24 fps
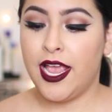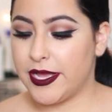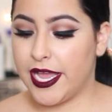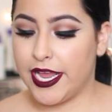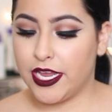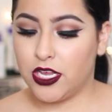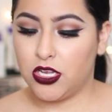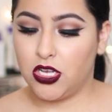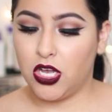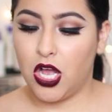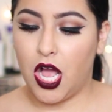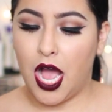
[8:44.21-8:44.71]

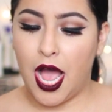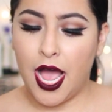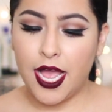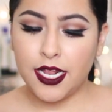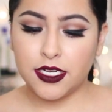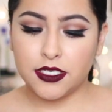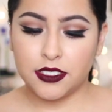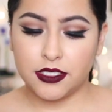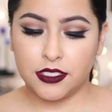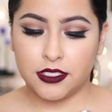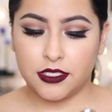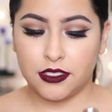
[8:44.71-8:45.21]
I
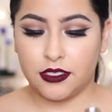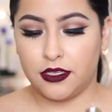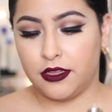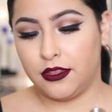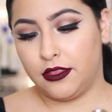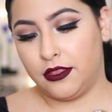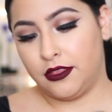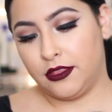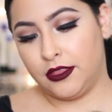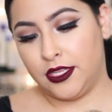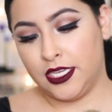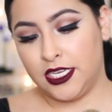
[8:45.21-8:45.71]
got
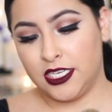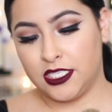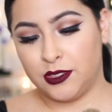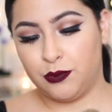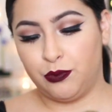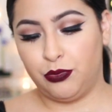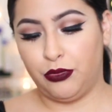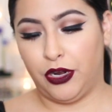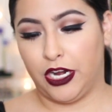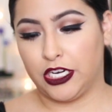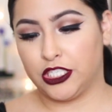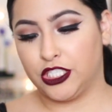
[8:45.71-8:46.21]

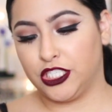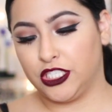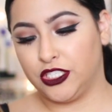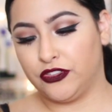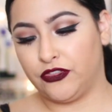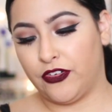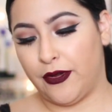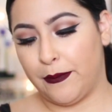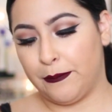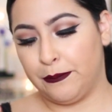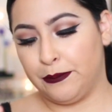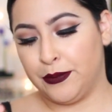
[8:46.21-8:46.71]
these
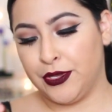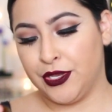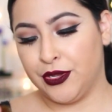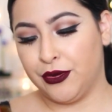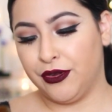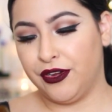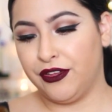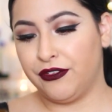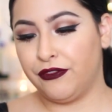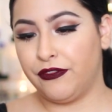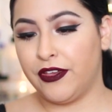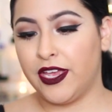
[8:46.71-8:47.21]
brushes from
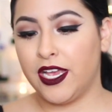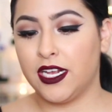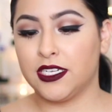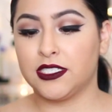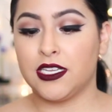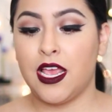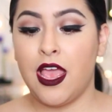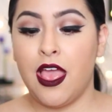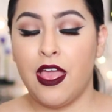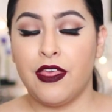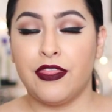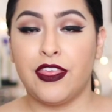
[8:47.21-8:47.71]
Beauty
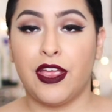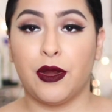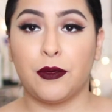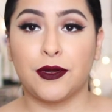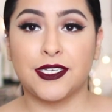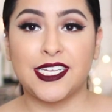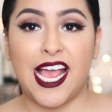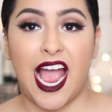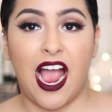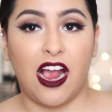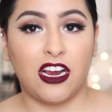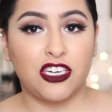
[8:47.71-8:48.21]
Fix. There
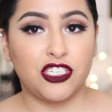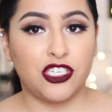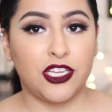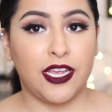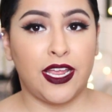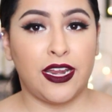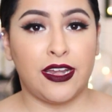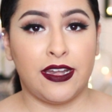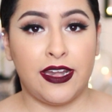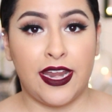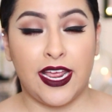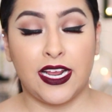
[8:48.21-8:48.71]
was
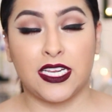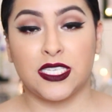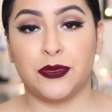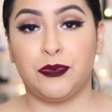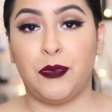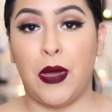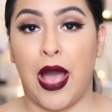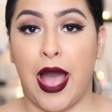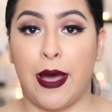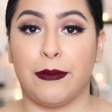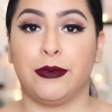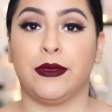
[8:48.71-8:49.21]
actually a
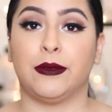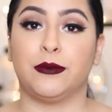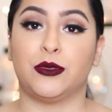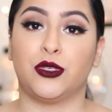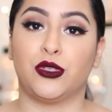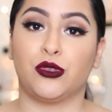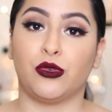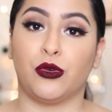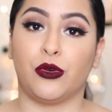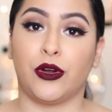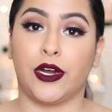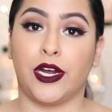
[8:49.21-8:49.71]
NYX pop-up
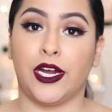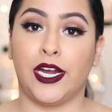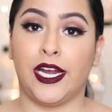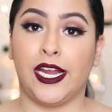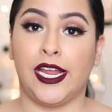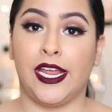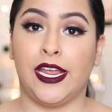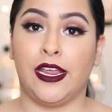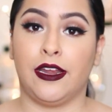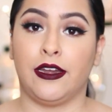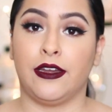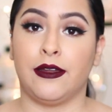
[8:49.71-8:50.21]
store
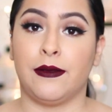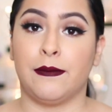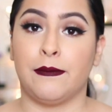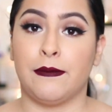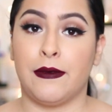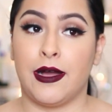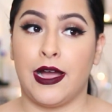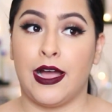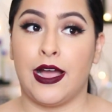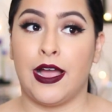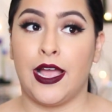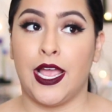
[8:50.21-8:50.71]

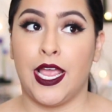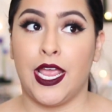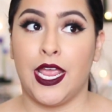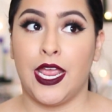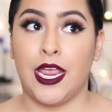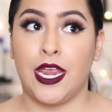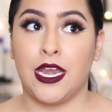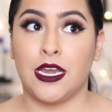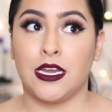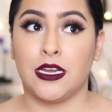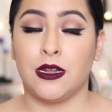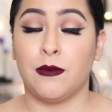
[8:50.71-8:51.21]
in
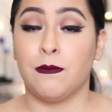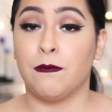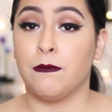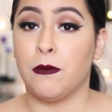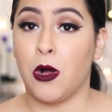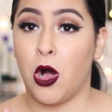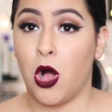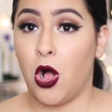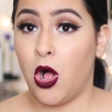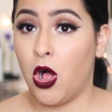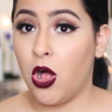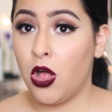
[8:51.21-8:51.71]
my
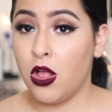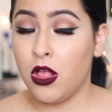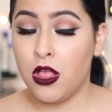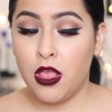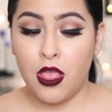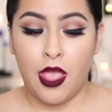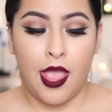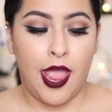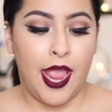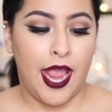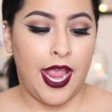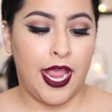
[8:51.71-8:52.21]

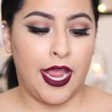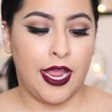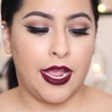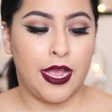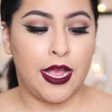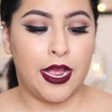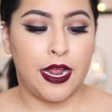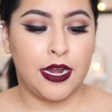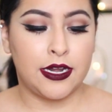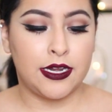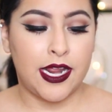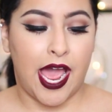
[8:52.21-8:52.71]
mall,
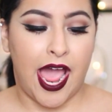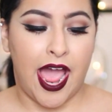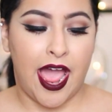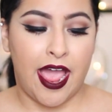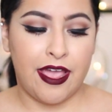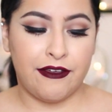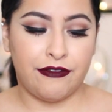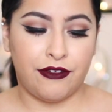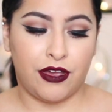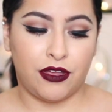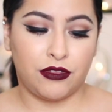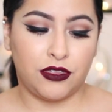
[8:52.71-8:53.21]
and
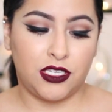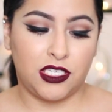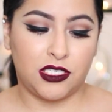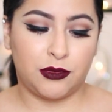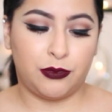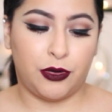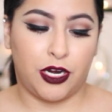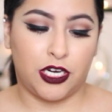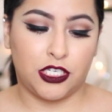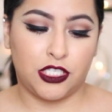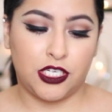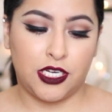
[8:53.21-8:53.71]
I found
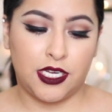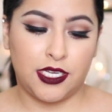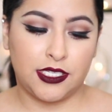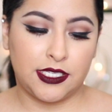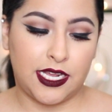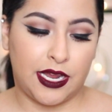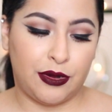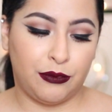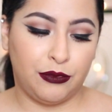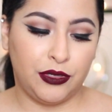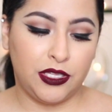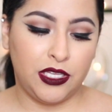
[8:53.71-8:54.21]
these
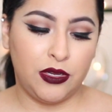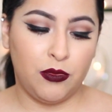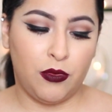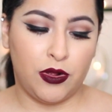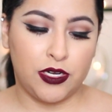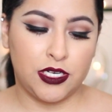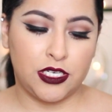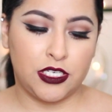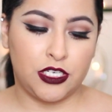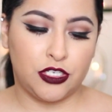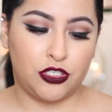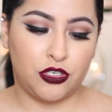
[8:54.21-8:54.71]
brushes. I really
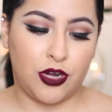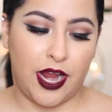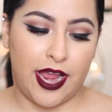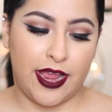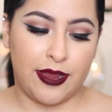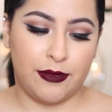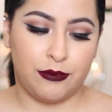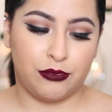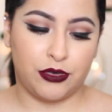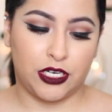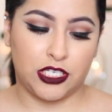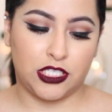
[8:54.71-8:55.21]
wanted to
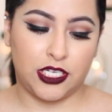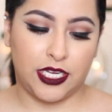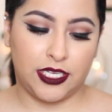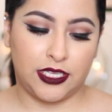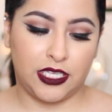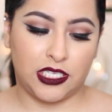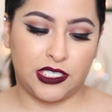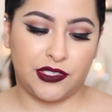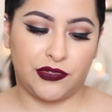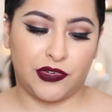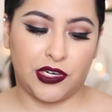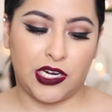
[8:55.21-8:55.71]
try a brush
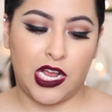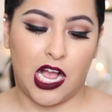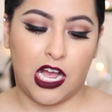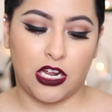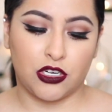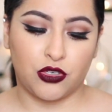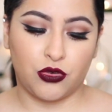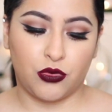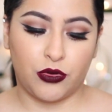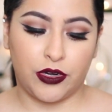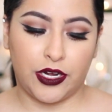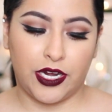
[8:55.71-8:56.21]
like this for
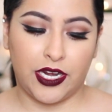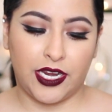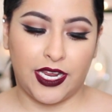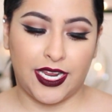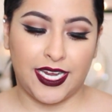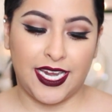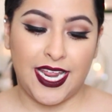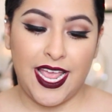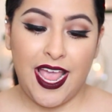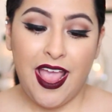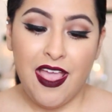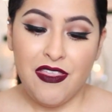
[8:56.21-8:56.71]
contouring,
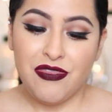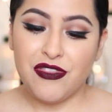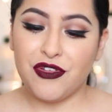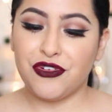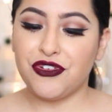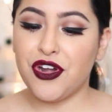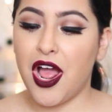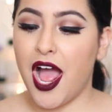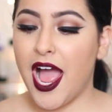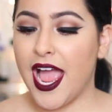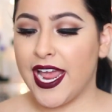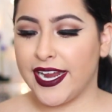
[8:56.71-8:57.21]
and
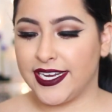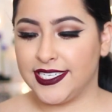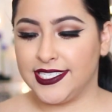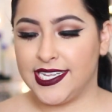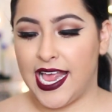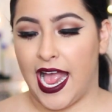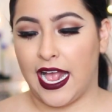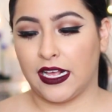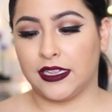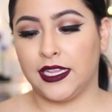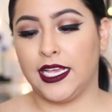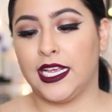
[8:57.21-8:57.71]
they're not
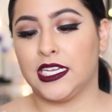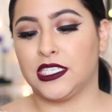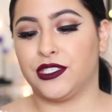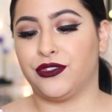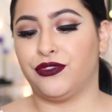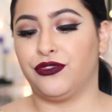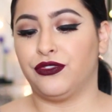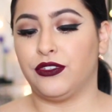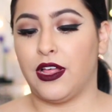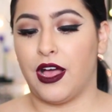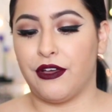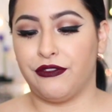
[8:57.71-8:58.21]
exactly
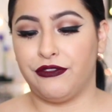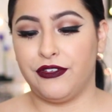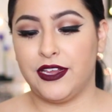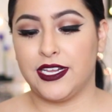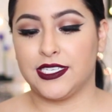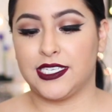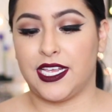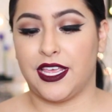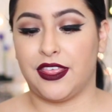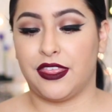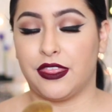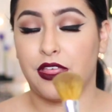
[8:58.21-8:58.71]
as
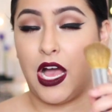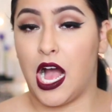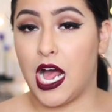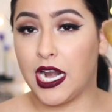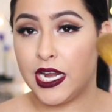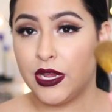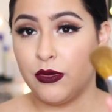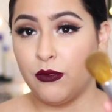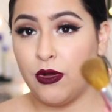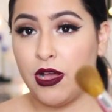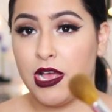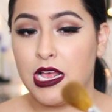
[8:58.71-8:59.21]
fluffy as I
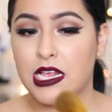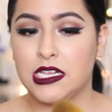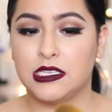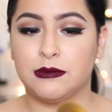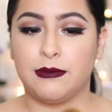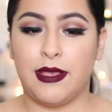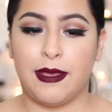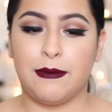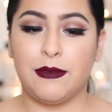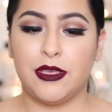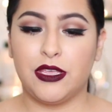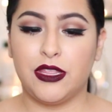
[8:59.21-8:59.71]
thought it
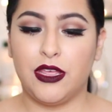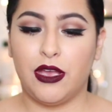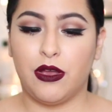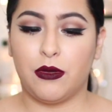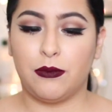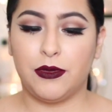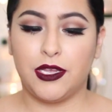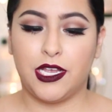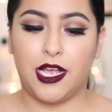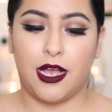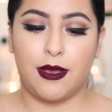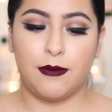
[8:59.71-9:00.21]
was. Maybe
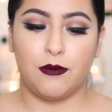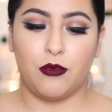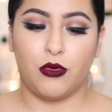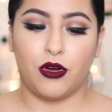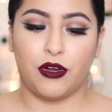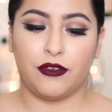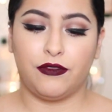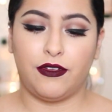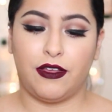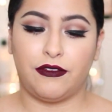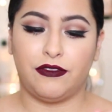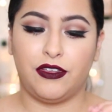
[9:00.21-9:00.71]
they'll become
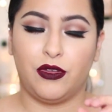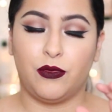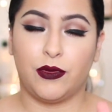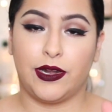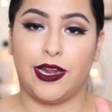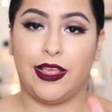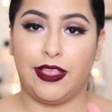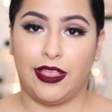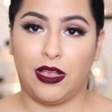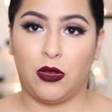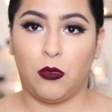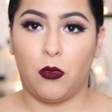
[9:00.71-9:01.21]
more fluffy
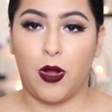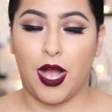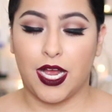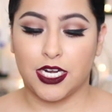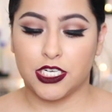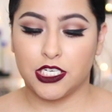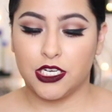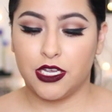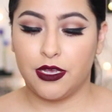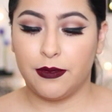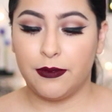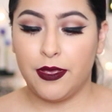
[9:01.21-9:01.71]
when I like
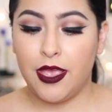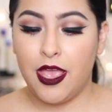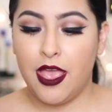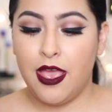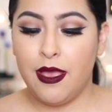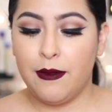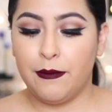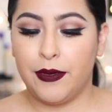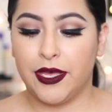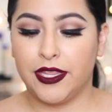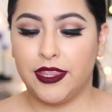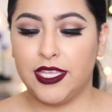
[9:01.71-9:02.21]
wash them,
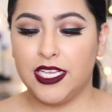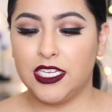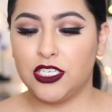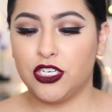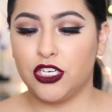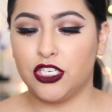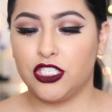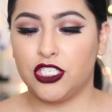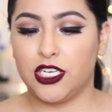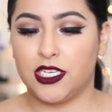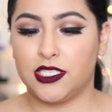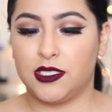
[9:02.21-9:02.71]
but
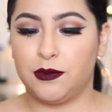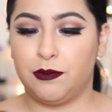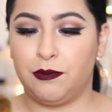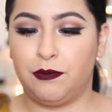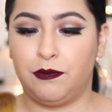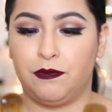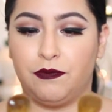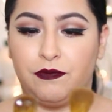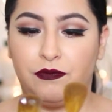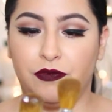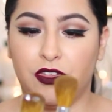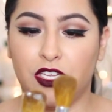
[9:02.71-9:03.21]
these are
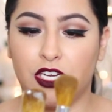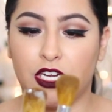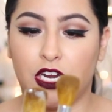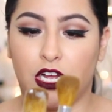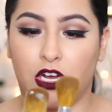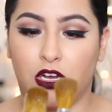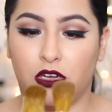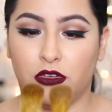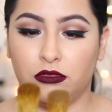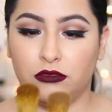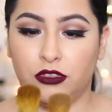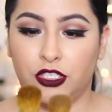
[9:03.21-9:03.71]
just, you
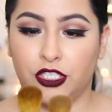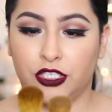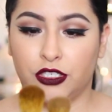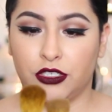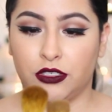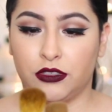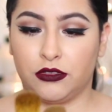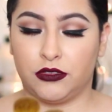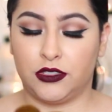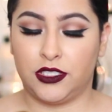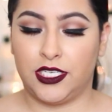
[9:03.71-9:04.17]
know, your